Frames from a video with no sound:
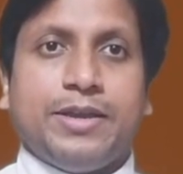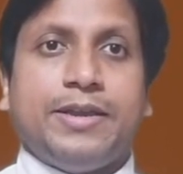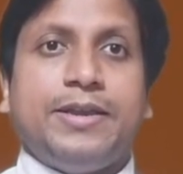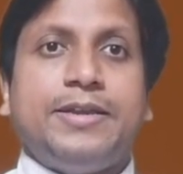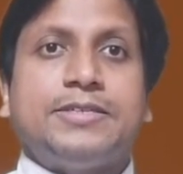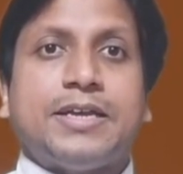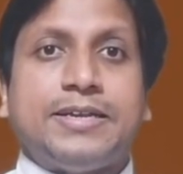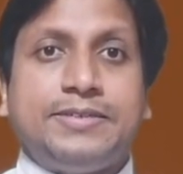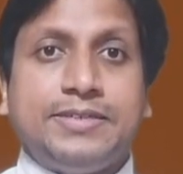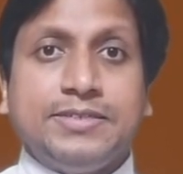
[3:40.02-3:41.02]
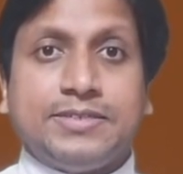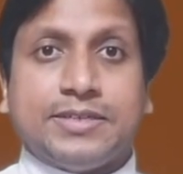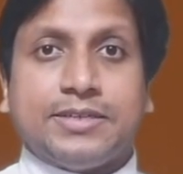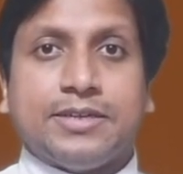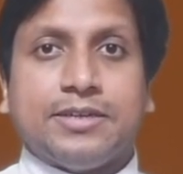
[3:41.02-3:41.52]
it is attested
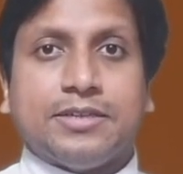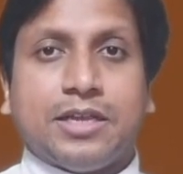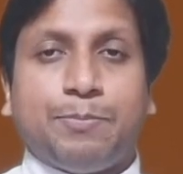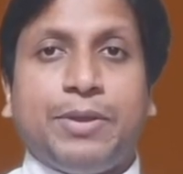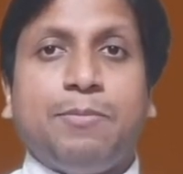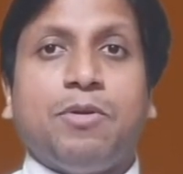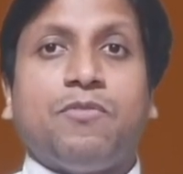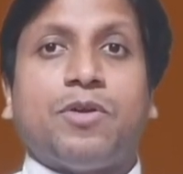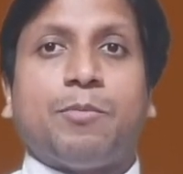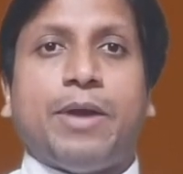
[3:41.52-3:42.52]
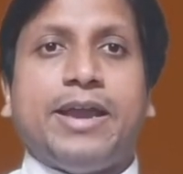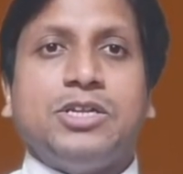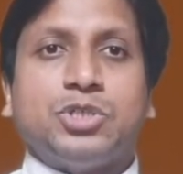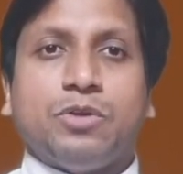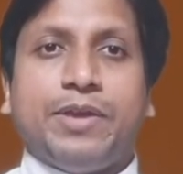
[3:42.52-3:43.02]
that people from
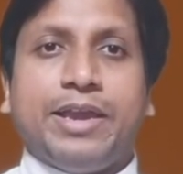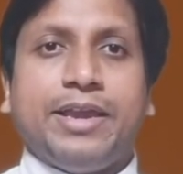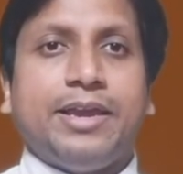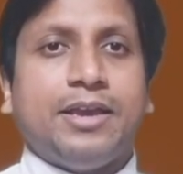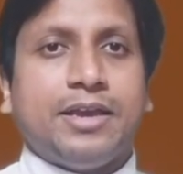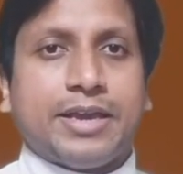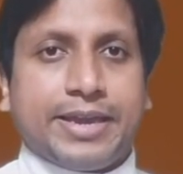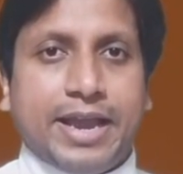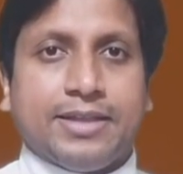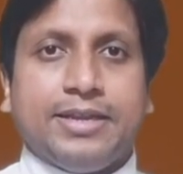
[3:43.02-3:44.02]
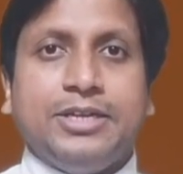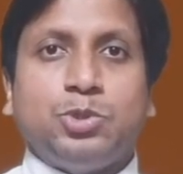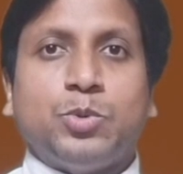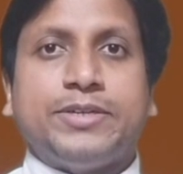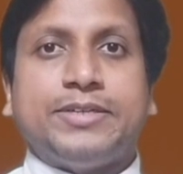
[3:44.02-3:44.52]
miles away gathered
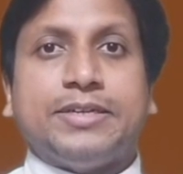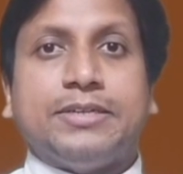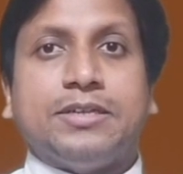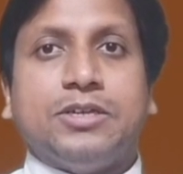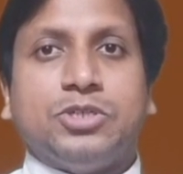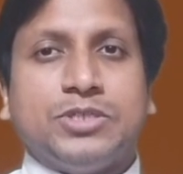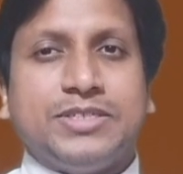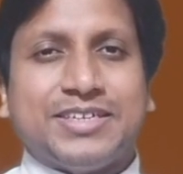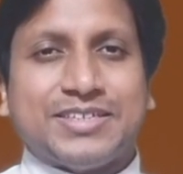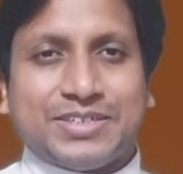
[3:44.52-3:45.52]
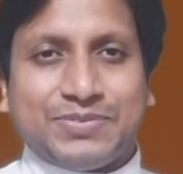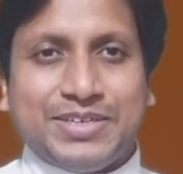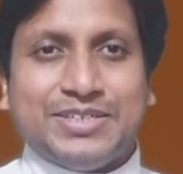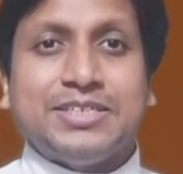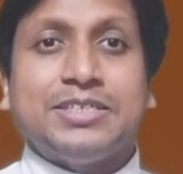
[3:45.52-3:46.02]
to attend the liturgical
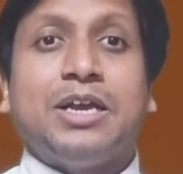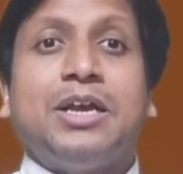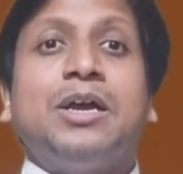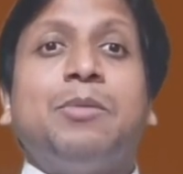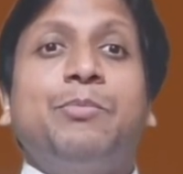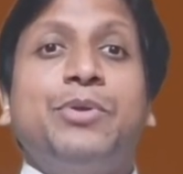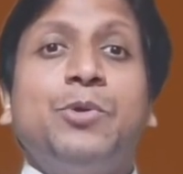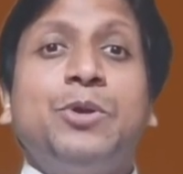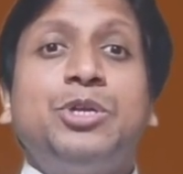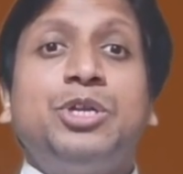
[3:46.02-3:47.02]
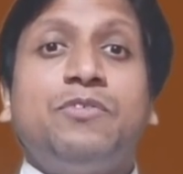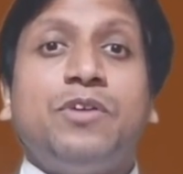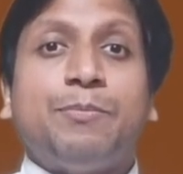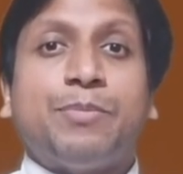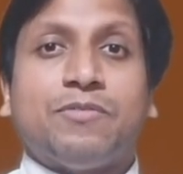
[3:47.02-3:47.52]
services
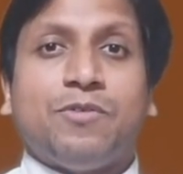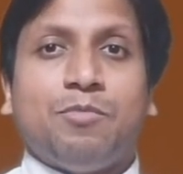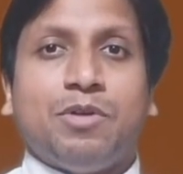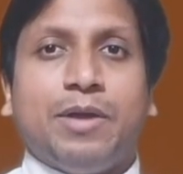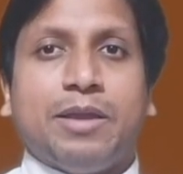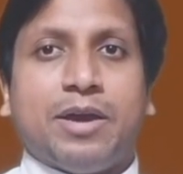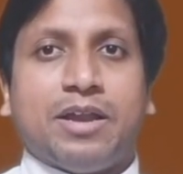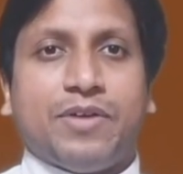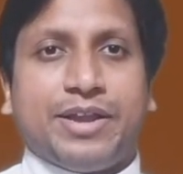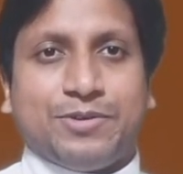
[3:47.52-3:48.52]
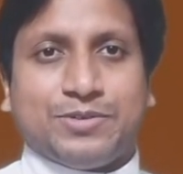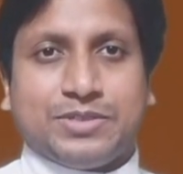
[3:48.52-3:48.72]
beautifully performed by Mar Ivanios.